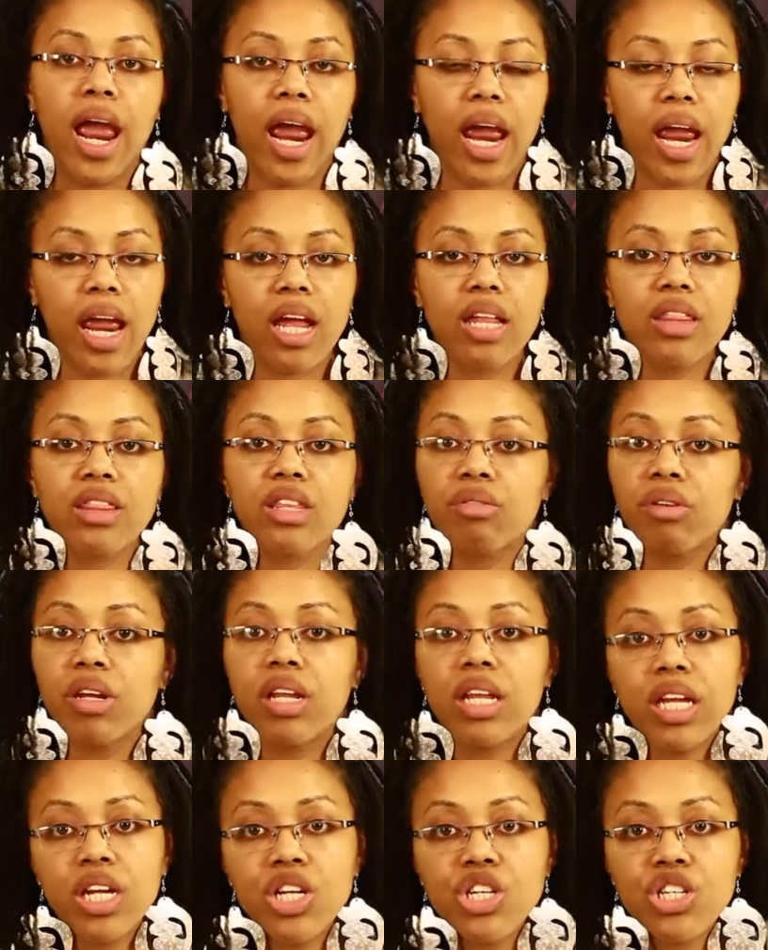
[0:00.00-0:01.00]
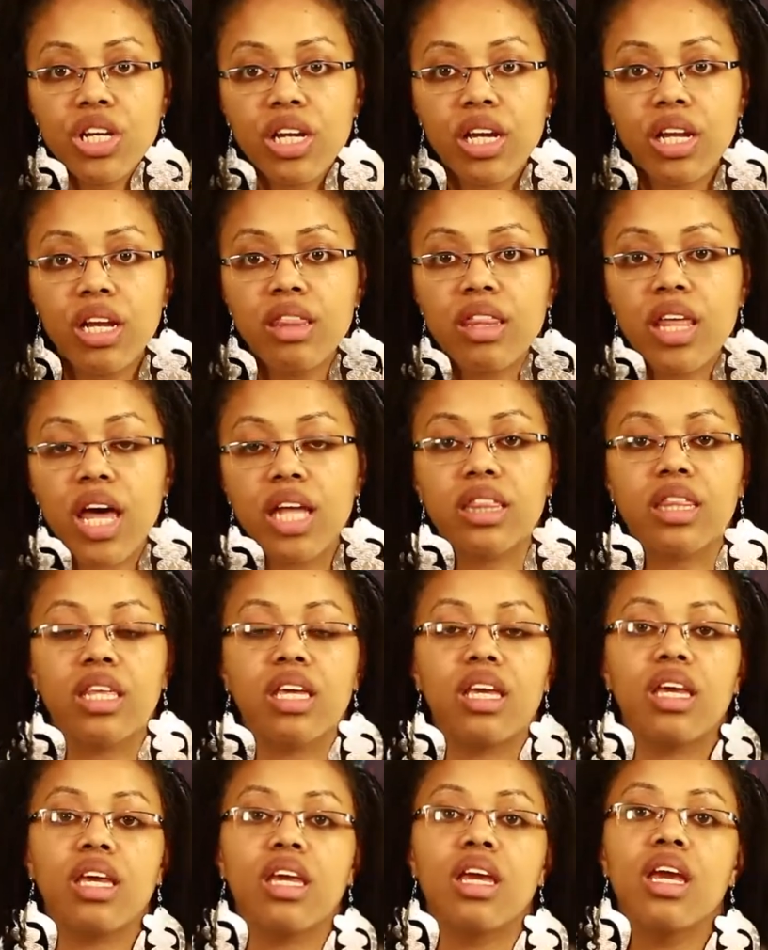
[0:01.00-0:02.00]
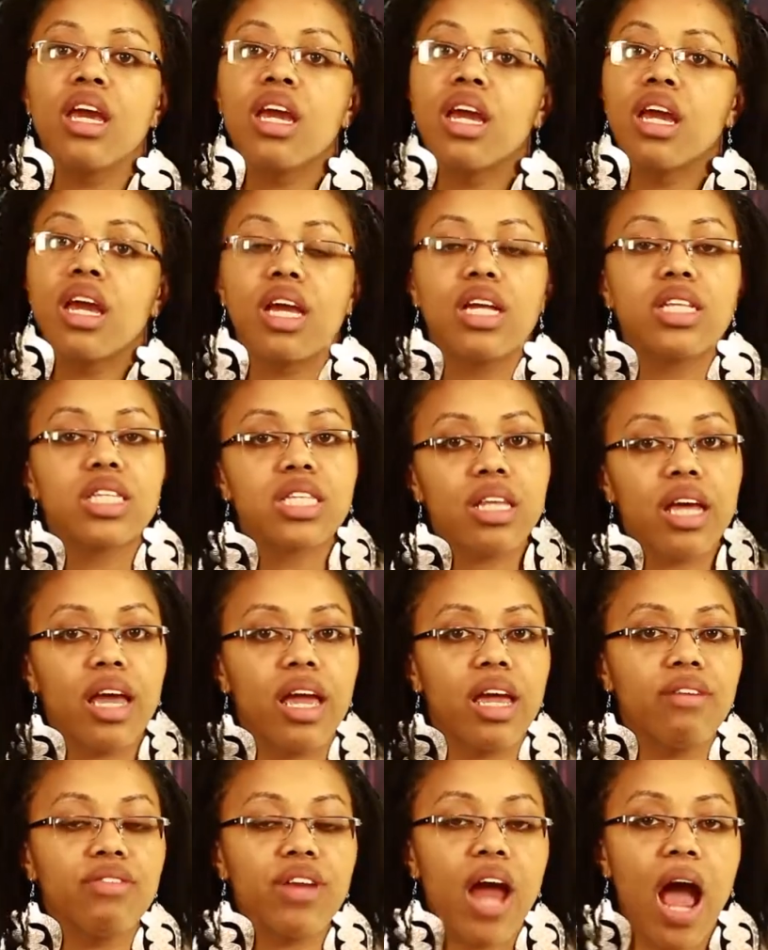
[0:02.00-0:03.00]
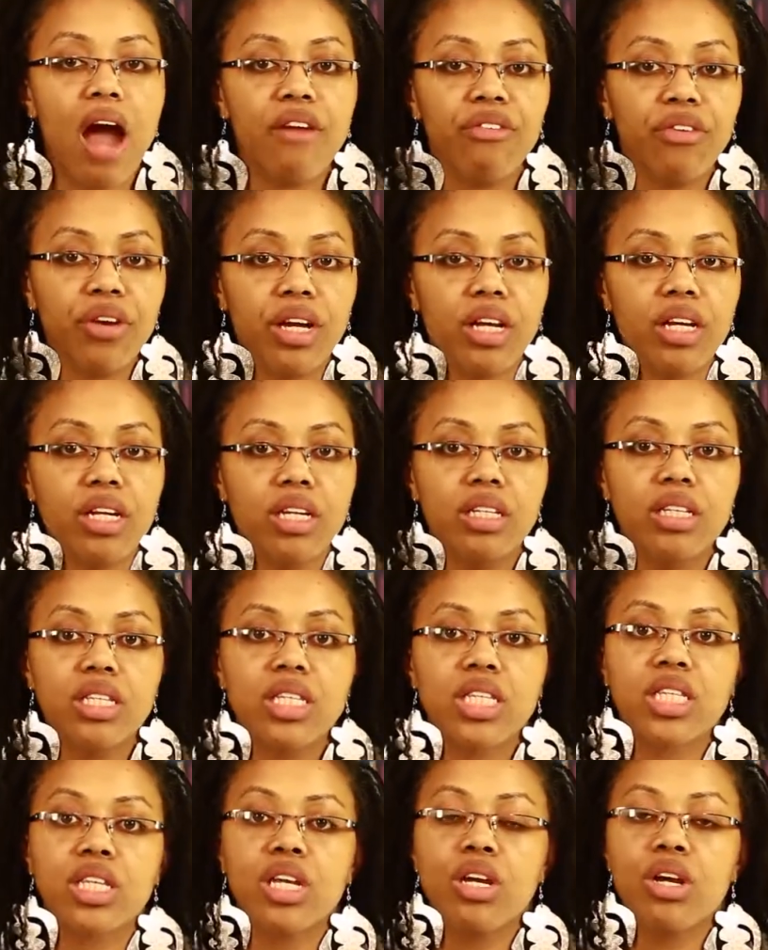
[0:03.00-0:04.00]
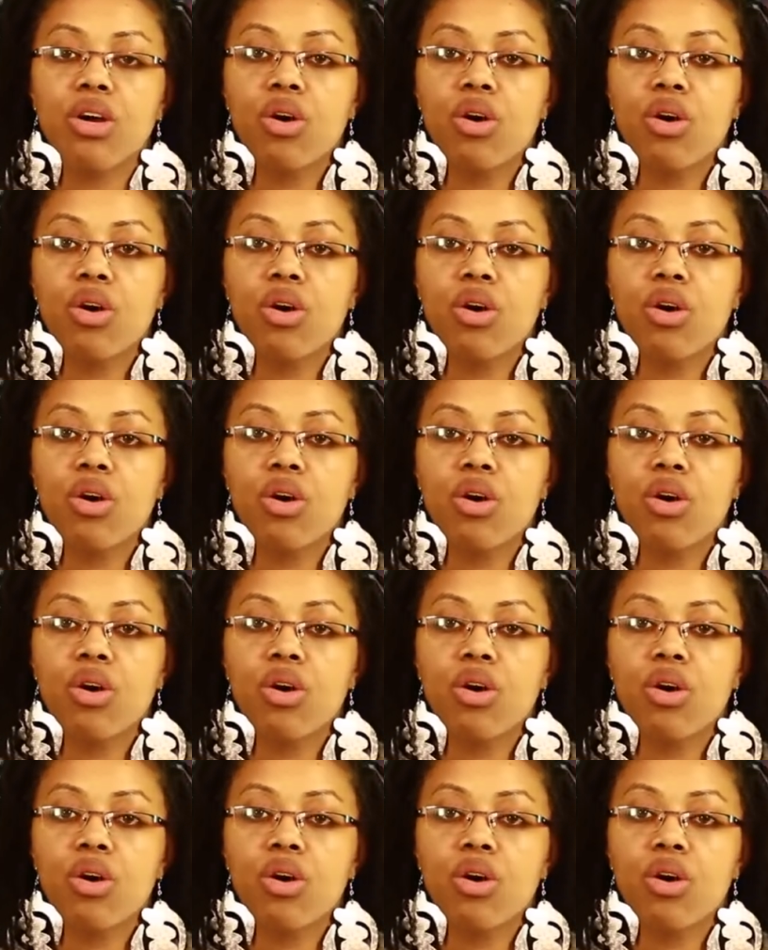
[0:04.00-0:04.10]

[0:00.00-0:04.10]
and the religion that the enslaved Africans